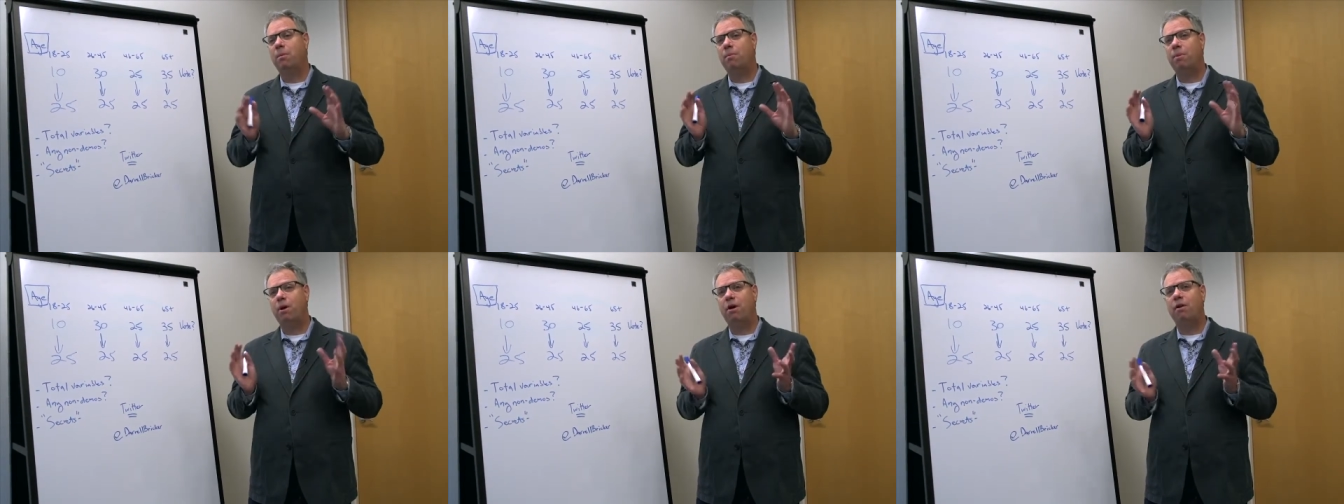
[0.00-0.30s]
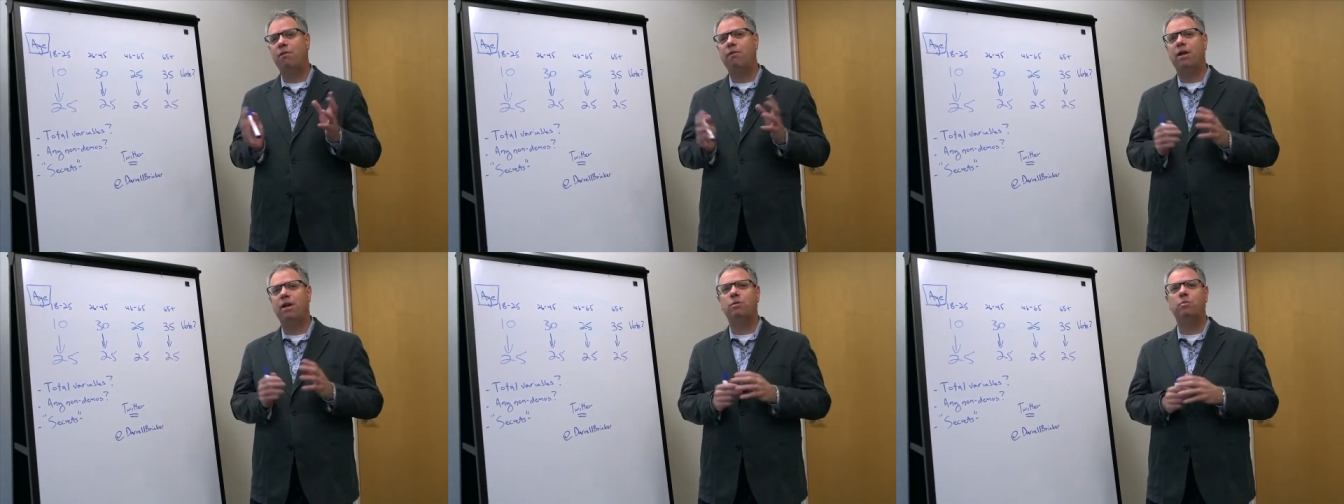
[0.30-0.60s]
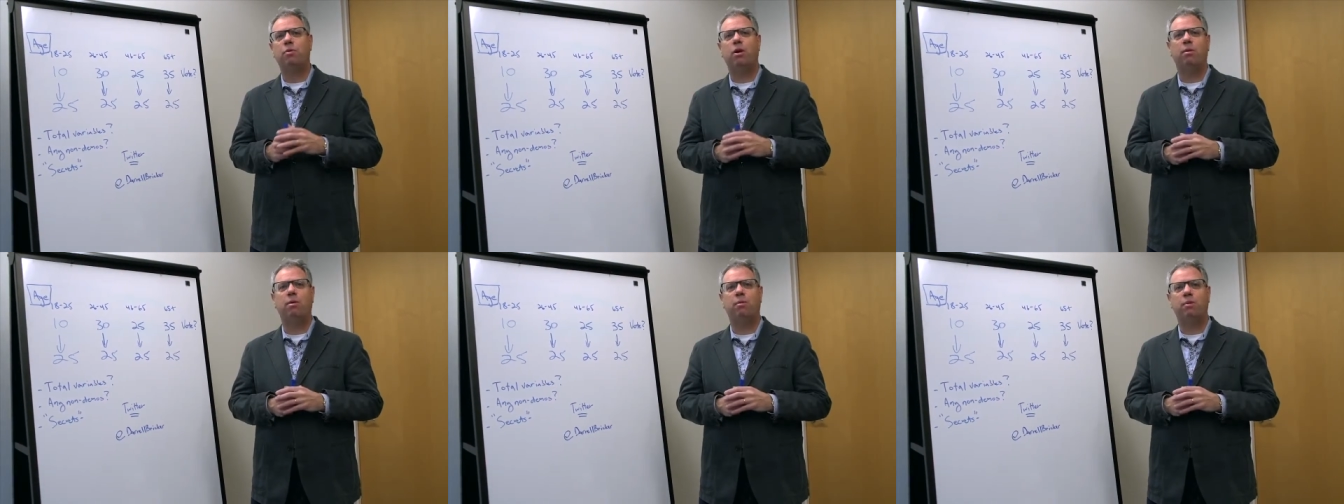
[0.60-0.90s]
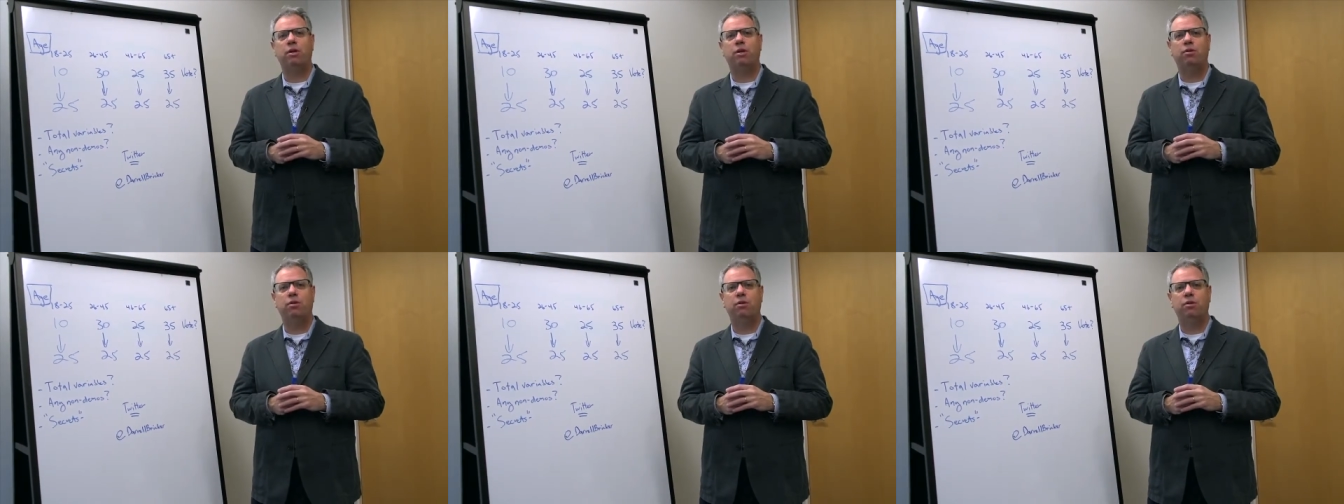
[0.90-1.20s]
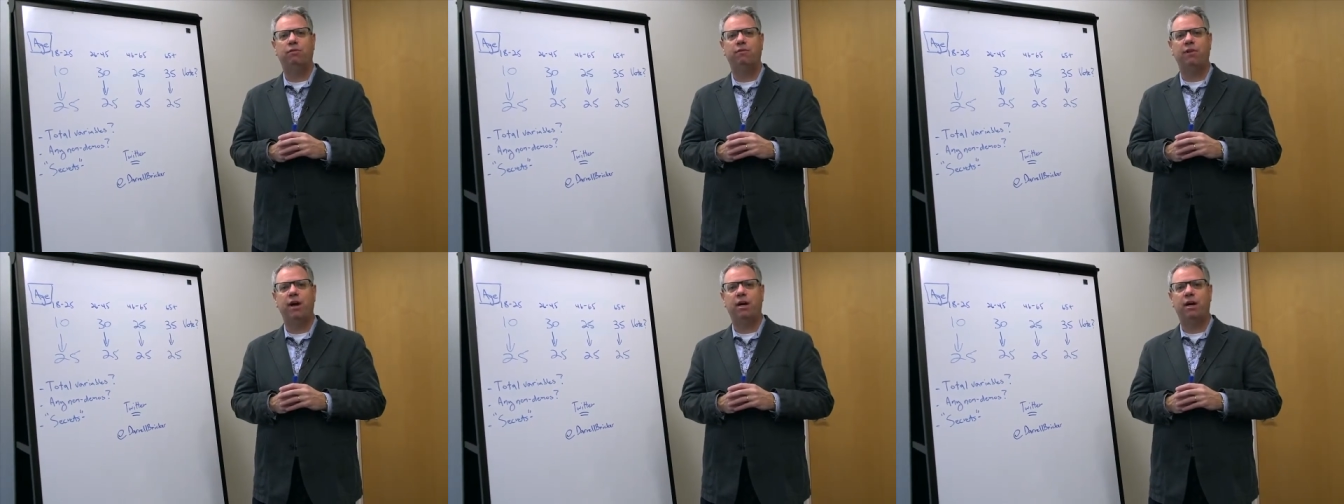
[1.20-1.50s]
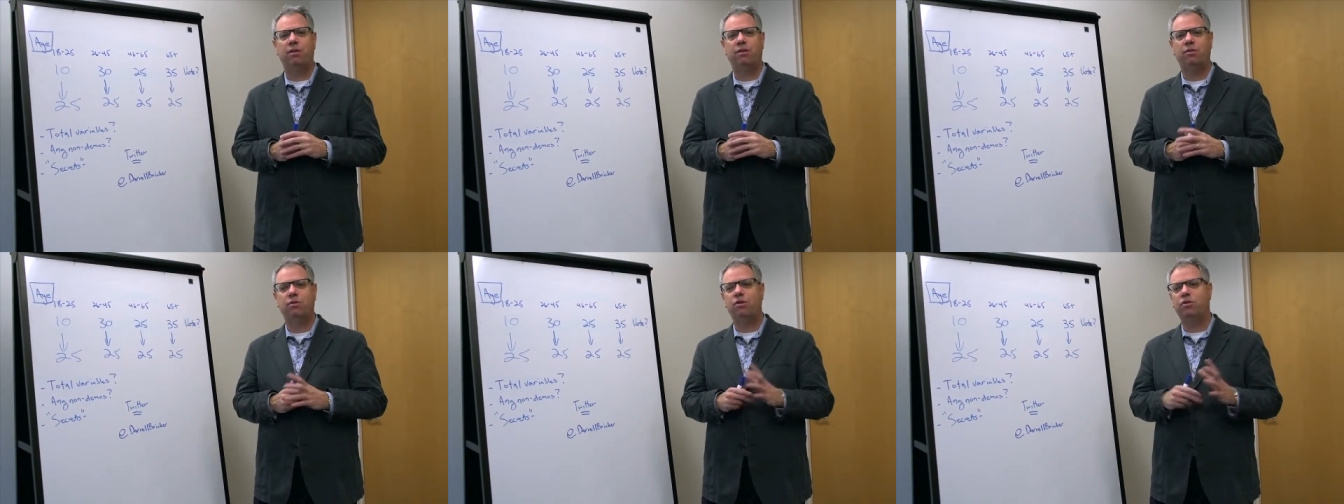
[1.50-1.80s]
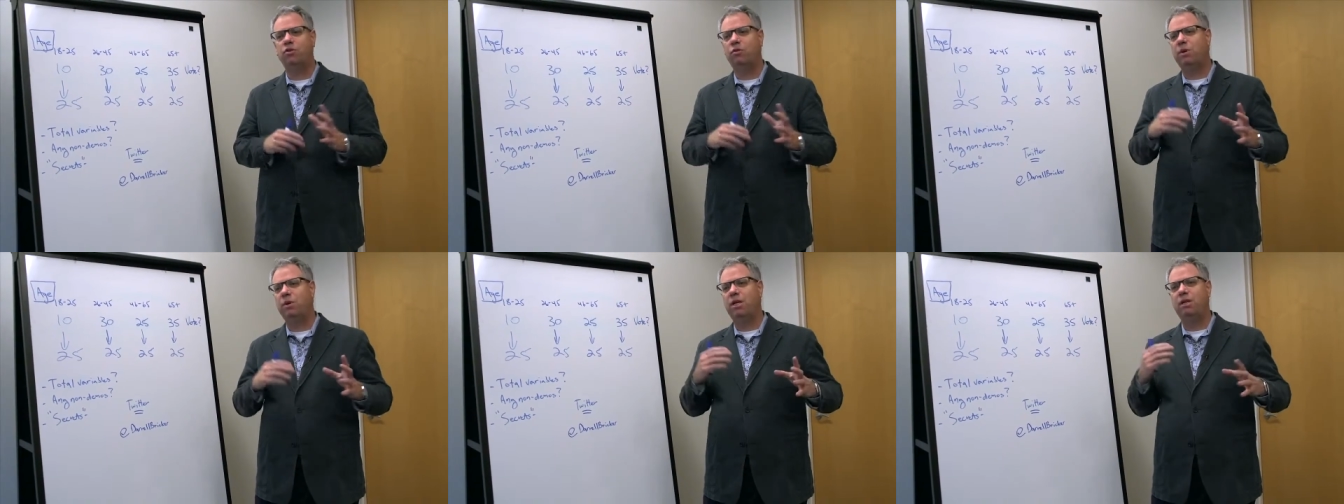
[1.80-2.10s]
Part of that's probably due to the fact that there's
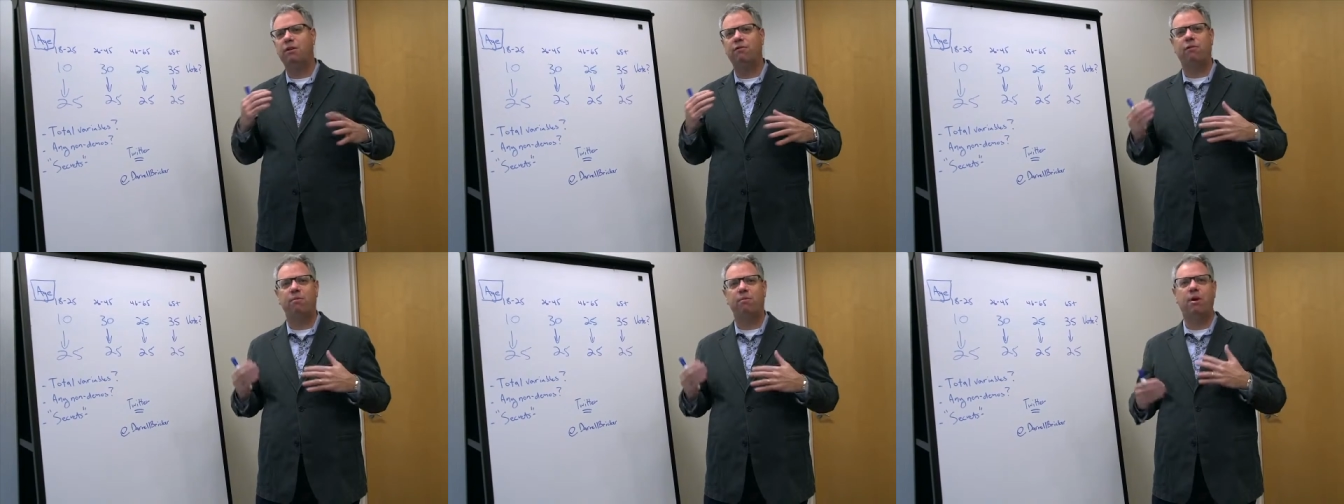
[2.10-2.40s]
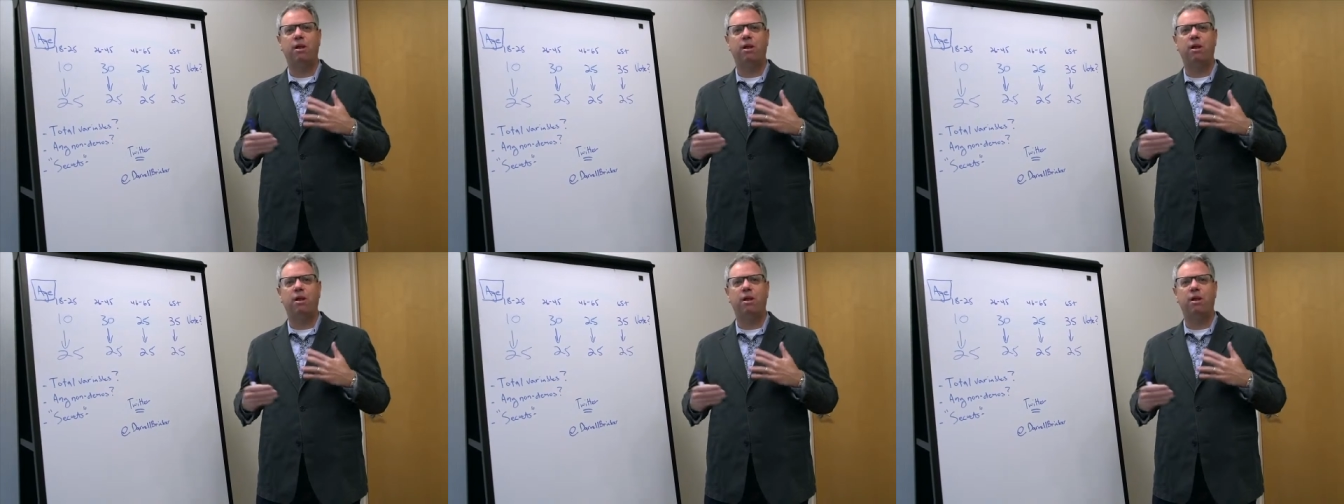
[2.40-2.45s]
so many different